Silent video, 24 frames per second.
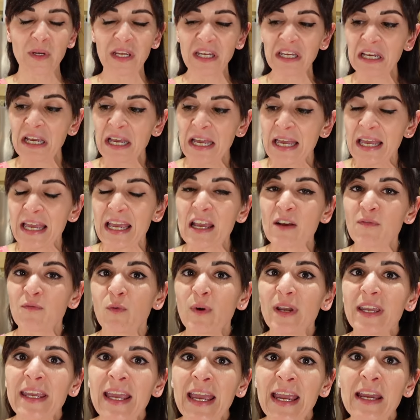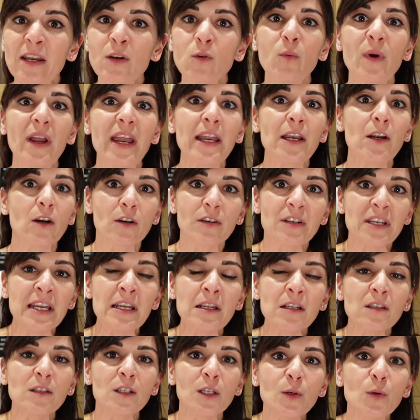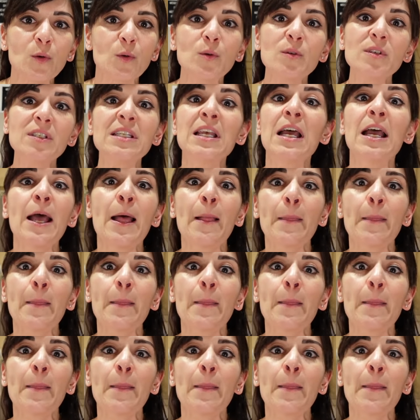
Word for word: week. If we gained weight or didn't lose,